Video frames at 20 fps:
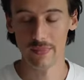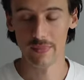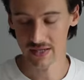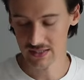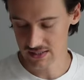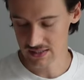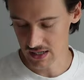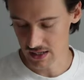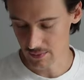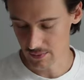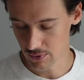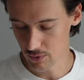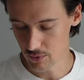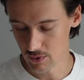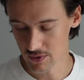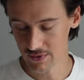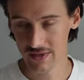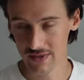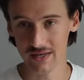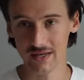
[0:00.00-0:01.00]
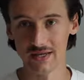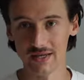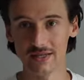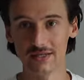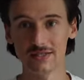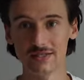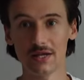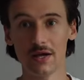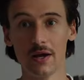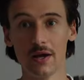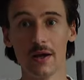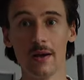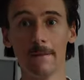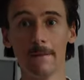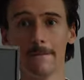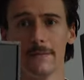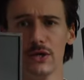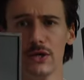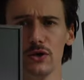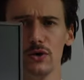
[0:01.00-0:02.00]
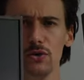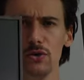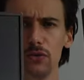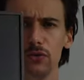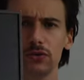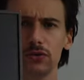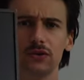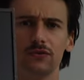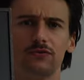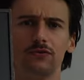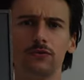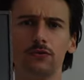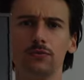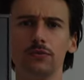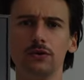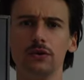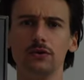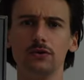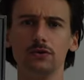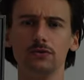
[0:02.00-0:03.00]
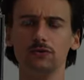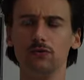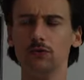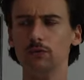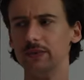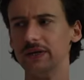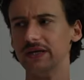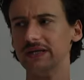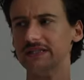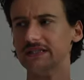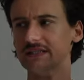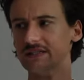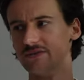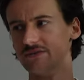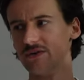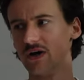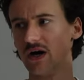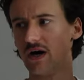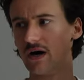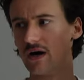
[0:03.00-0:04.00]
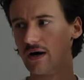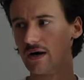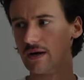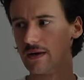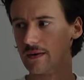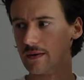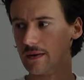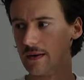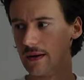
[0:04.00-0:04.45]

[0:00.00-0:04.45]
picked up were these beautiful, beautiful pieces of art.